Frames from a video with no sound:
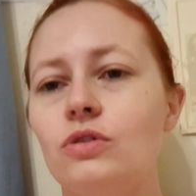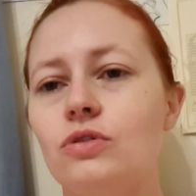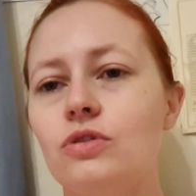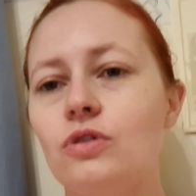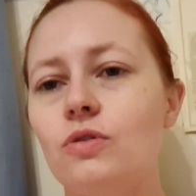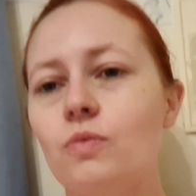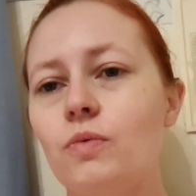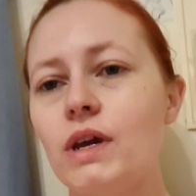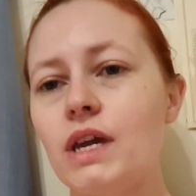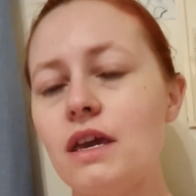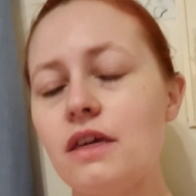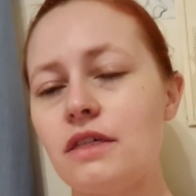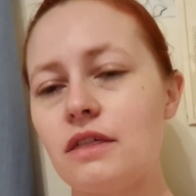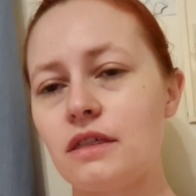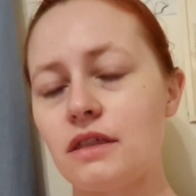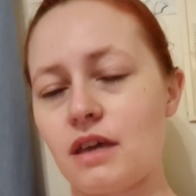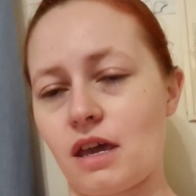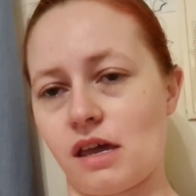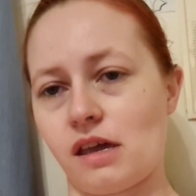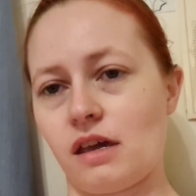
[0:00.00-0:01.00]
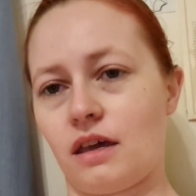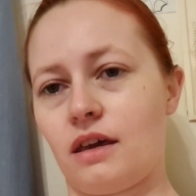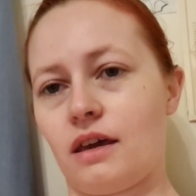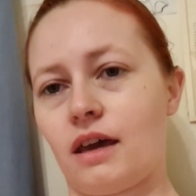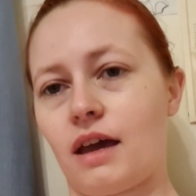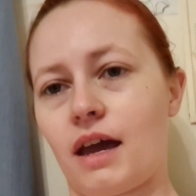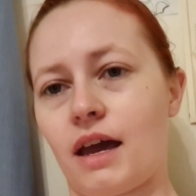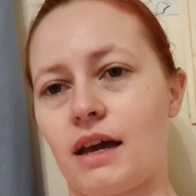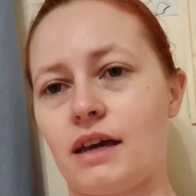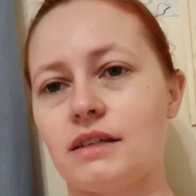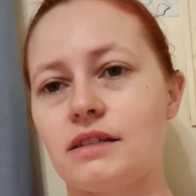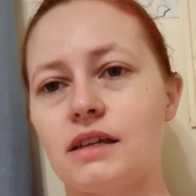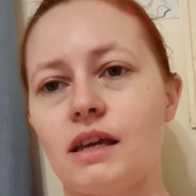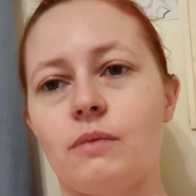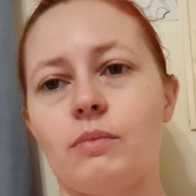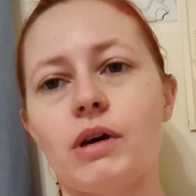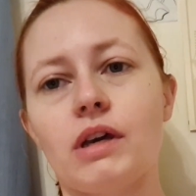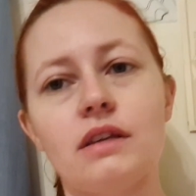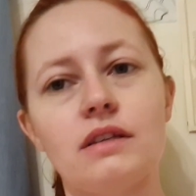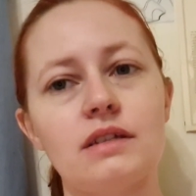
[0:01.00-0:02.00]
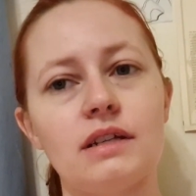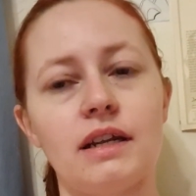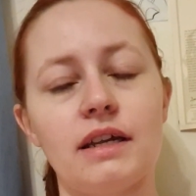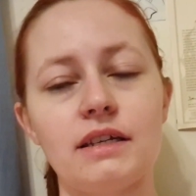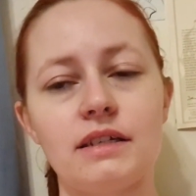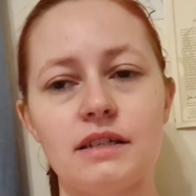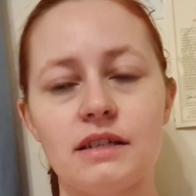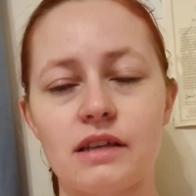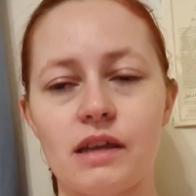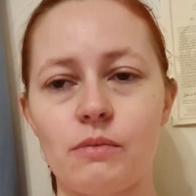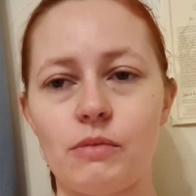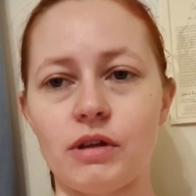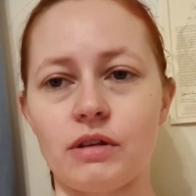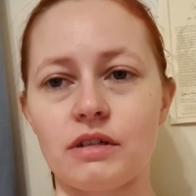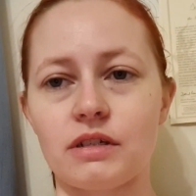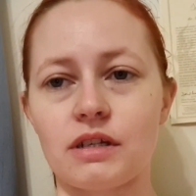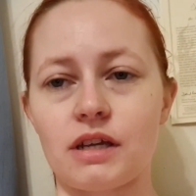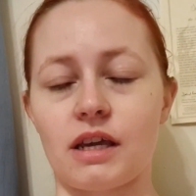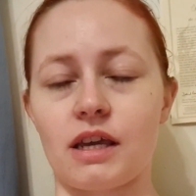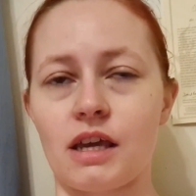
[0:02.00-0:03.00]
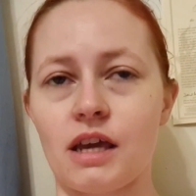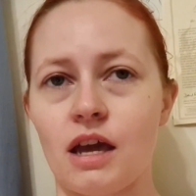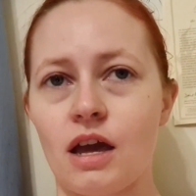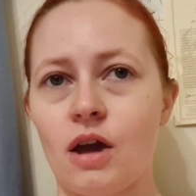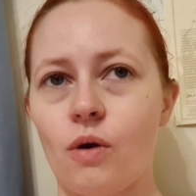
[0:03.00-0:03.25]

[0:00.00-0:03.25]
do we think as a Bikes and Laces community